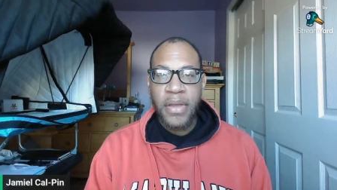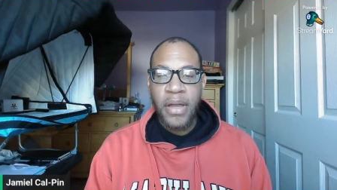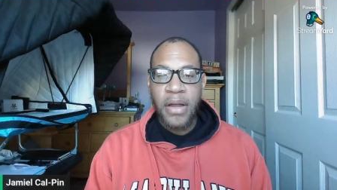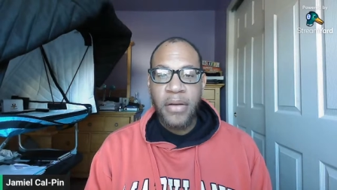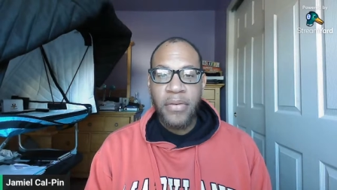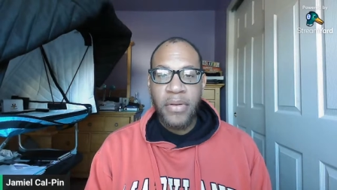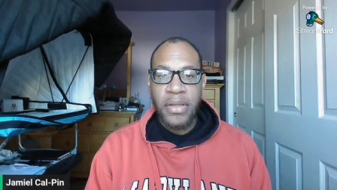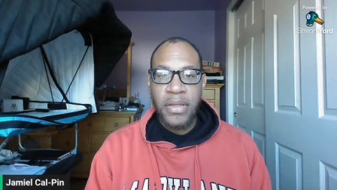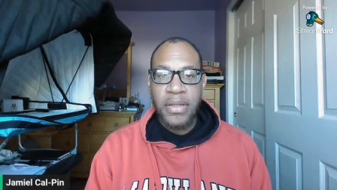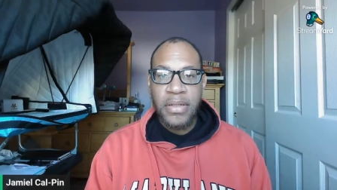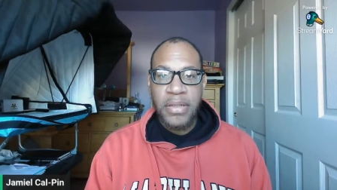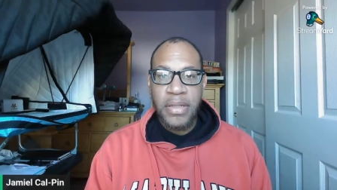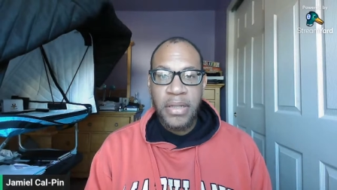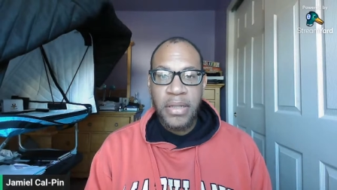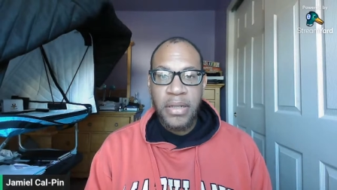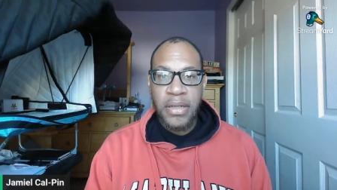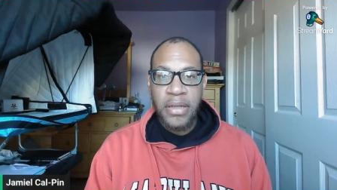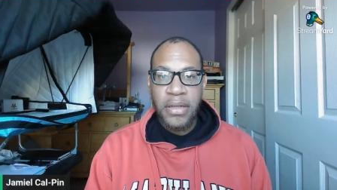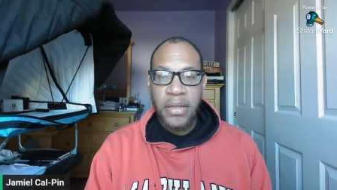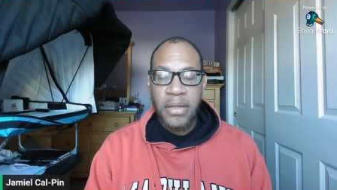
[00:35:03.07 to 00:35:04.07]
I really
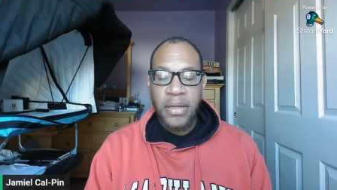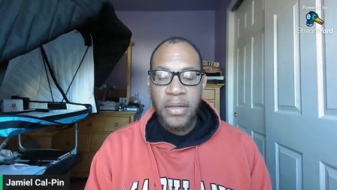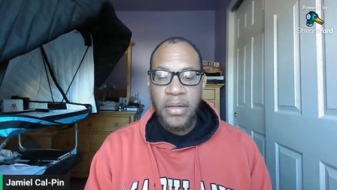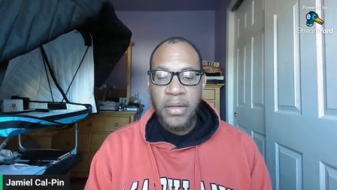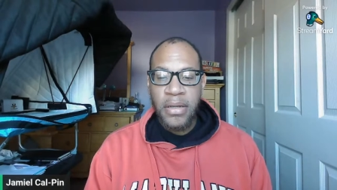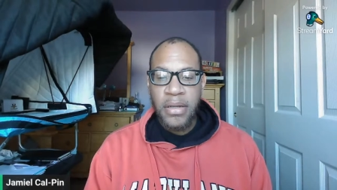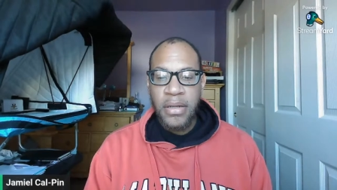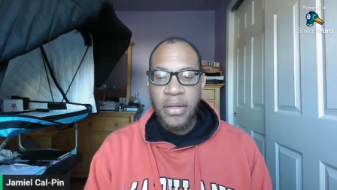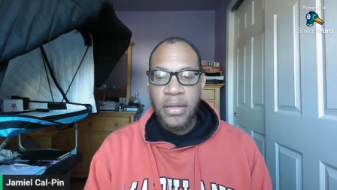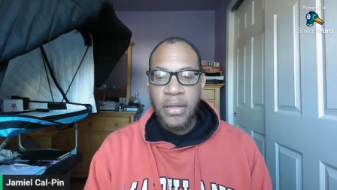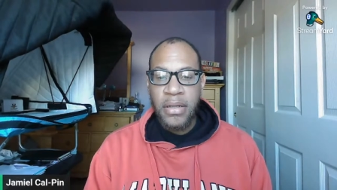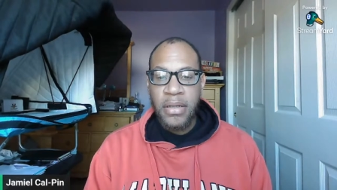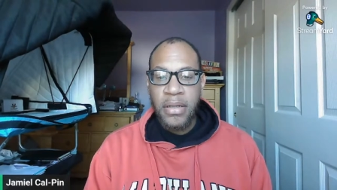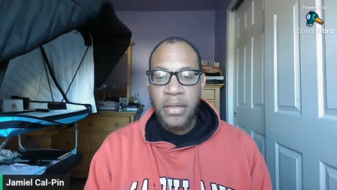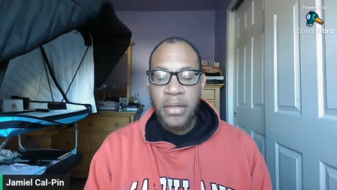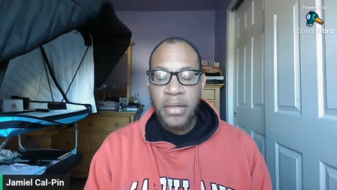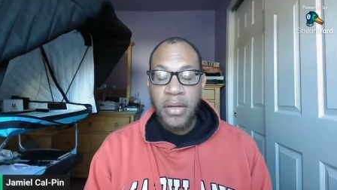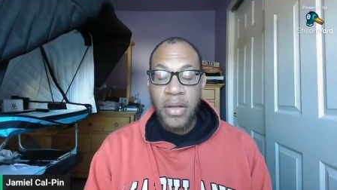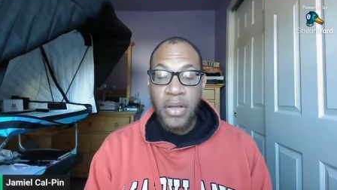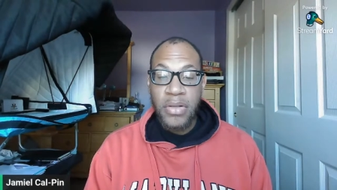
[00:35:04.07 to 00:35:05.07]
did
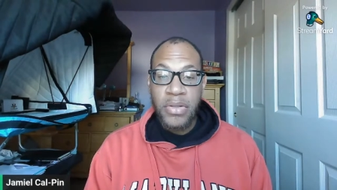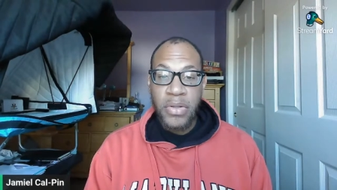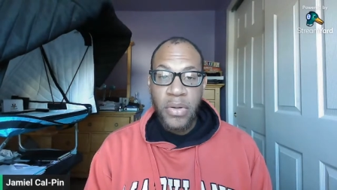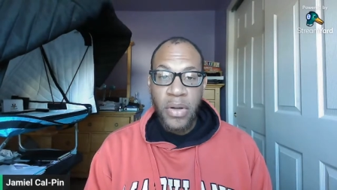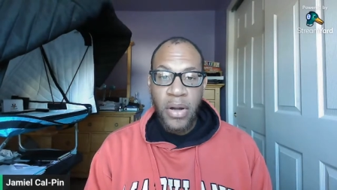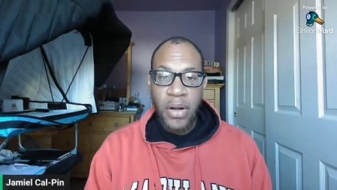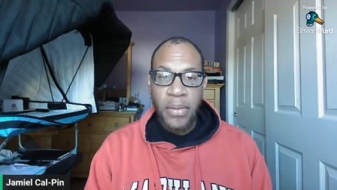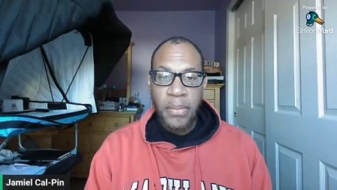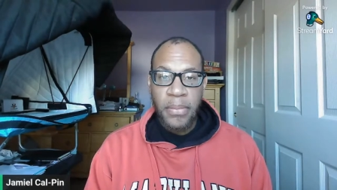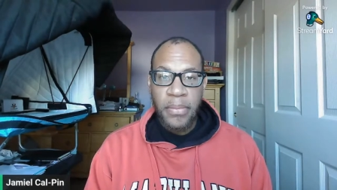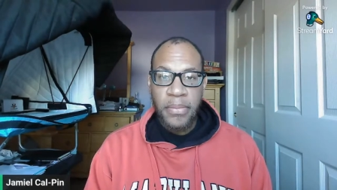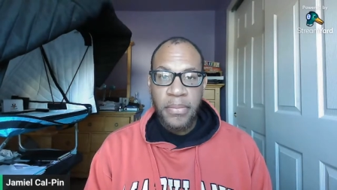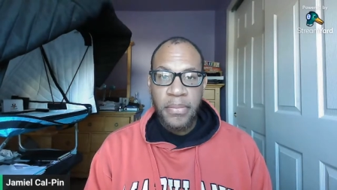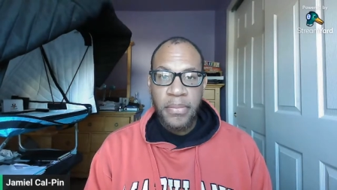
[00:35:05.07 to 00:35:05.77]
cause you harm.